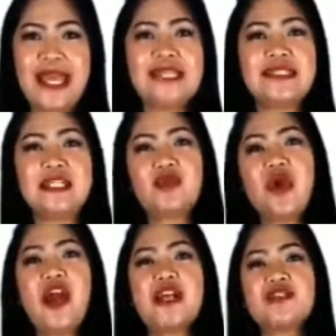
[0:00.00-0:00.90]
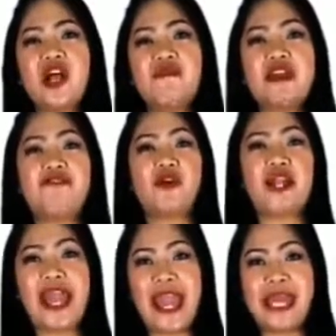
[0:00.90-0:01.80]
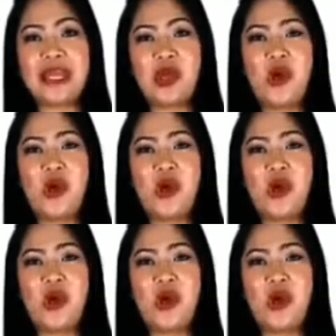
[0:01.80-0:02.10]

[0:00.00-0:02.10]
Since we are solving for n,